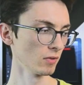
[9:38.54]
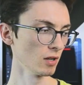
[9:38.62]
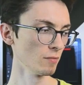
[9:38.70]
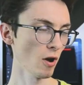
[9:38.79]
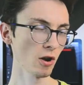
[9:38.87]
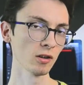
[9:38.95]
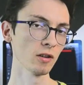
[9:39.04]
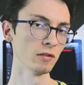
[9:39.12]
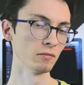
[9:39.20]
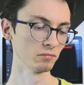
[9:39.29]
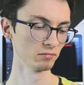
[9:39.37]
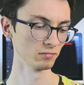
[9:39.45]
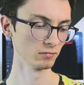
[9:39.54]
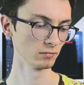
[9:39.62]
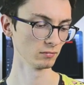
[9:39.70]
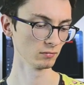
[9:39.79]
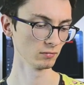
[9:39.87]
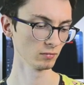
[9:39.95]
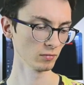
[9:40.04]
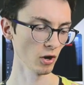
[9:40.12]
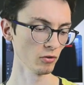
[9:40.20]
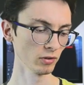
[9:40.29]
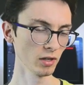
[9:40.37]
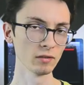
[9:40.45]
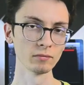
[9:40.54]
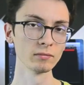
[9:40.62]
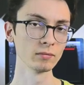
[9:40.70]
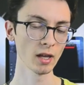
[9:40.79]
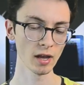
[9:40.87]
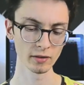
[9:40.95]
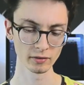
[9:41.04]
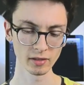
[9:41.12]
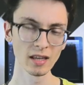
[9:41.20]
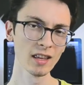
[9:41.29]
a Markline currently? And